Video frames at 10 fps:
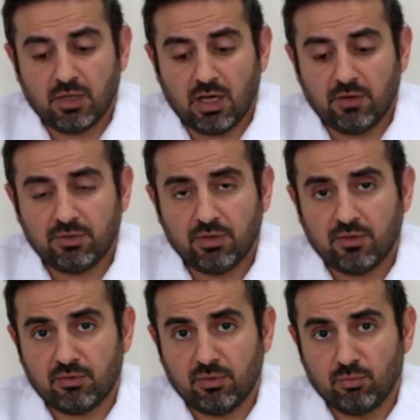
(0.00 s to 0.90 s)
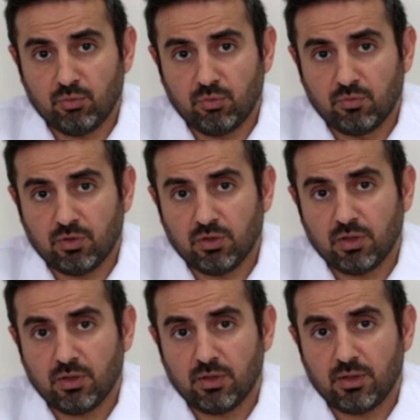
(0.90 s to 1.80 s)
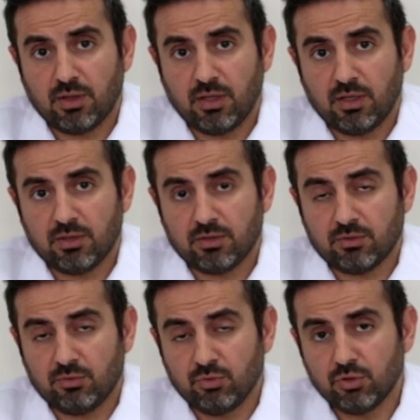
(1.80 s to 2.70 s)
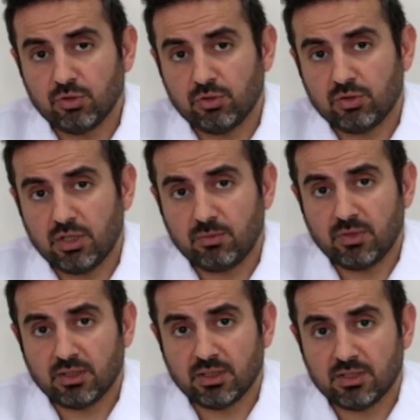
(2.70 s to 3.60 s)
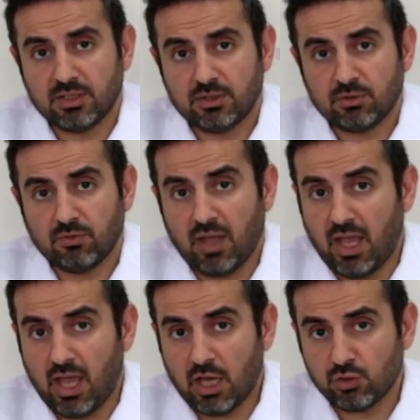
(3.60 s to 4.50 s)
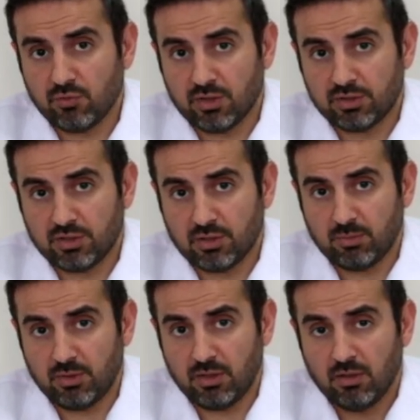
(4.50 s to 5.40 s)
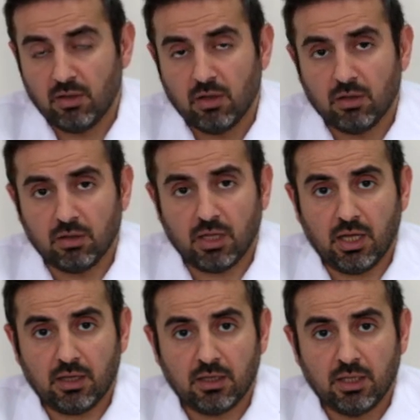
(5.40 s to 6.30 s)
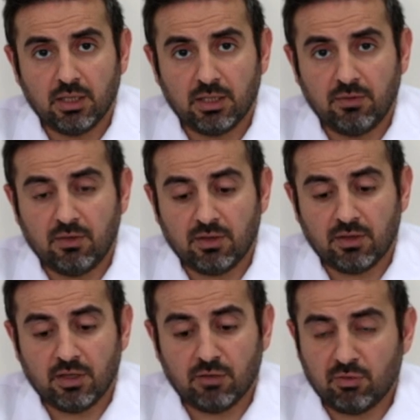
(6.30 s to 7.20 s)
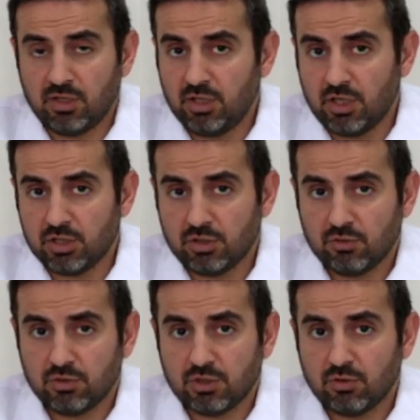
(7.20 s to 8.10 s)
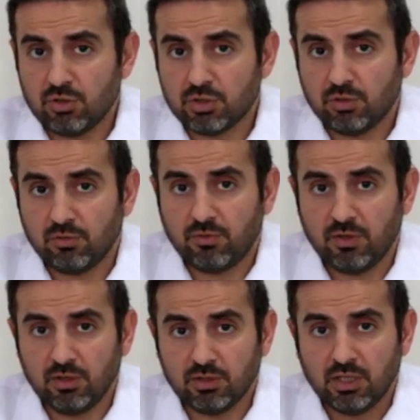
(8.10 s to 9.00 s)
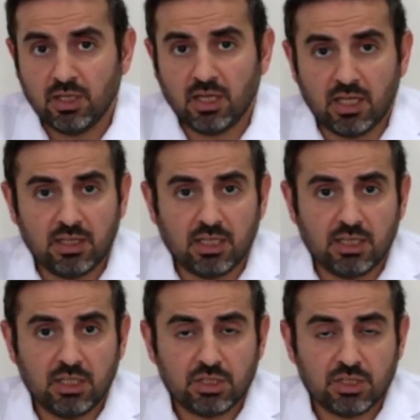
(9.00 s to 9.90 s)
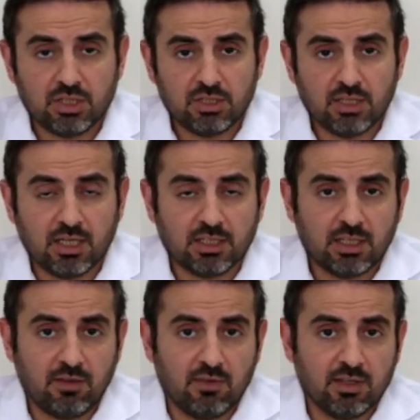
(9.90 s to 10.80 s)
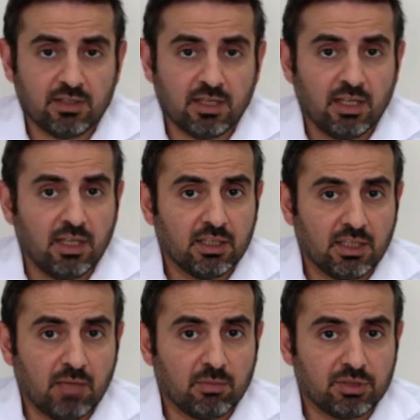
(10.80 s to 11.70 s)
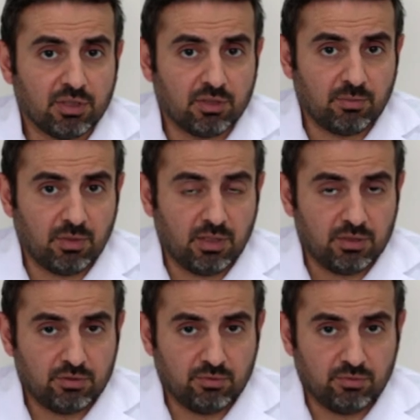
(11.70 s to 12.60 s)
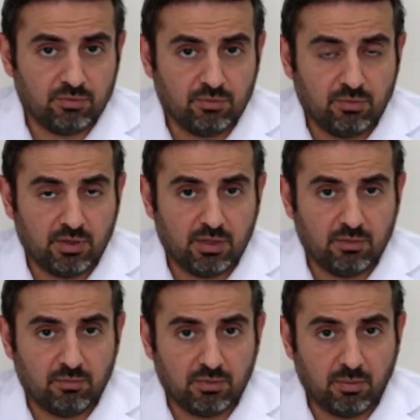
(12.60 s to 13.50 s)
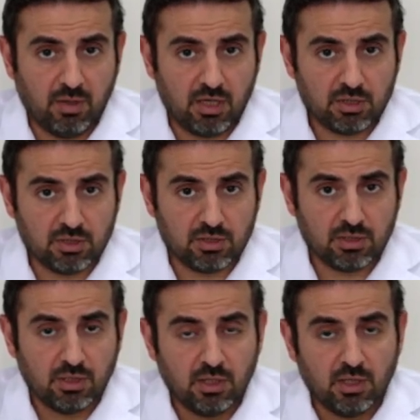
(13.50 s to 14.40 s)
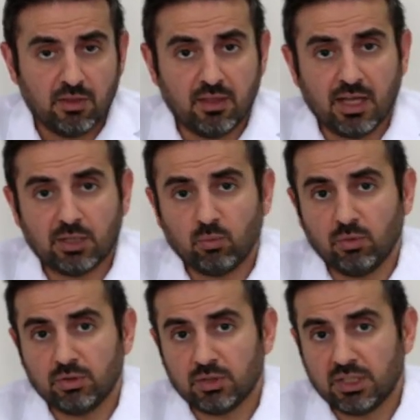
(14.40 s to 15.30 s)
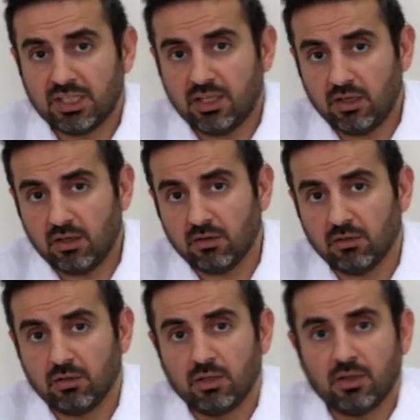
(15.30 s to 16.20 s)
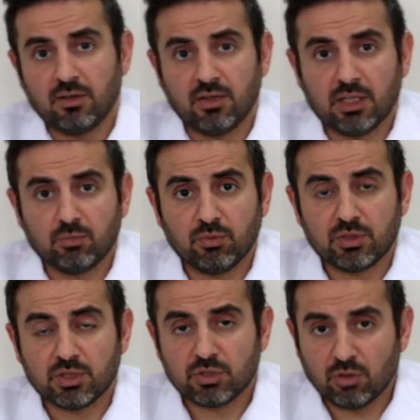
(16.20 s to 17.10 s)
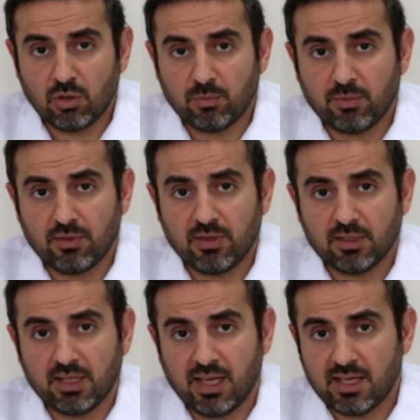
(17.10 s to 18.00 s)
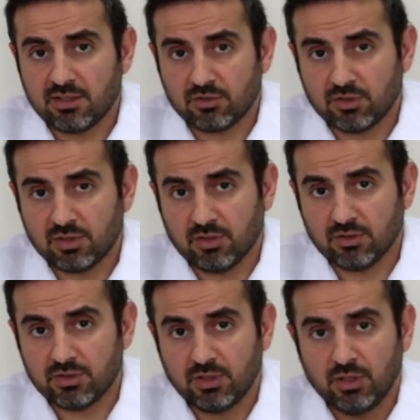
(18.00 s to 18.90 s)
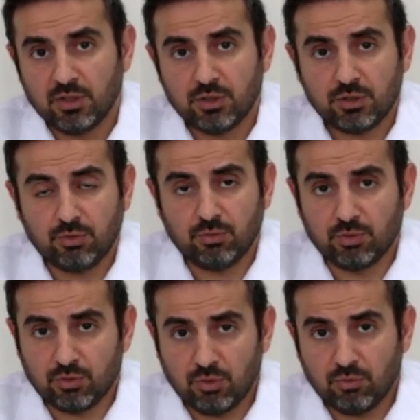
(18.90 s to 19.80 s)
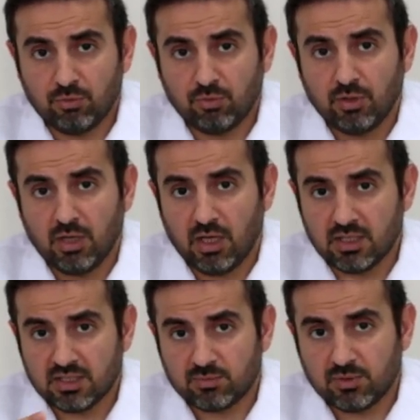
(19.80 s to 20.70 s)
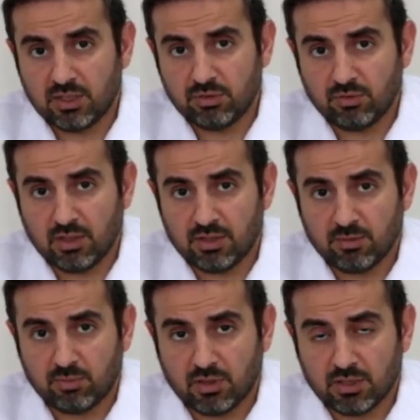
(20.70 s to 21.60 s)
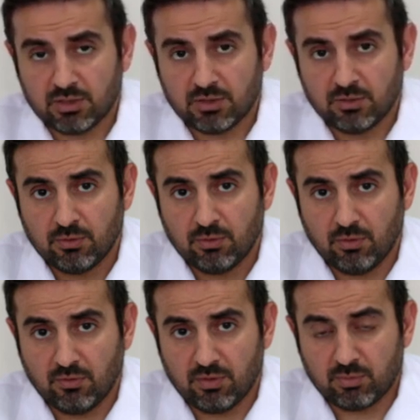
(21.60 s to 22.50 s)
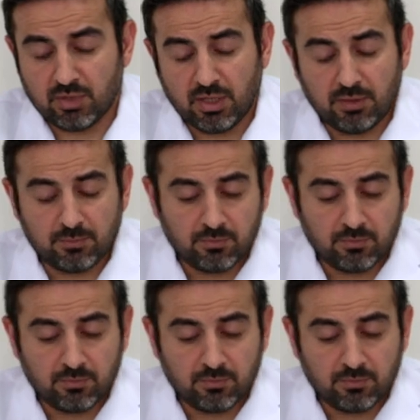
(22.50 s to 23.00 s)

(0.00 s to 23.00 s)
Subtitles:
after the removal, their usual treatment consists of adjuvant therapy, like giving the radiation to the surgical field, and in addition to that, giving the chemotherapy to the patient that will kill, that would stop the cancer cells to grow and spread to other parts of the brain.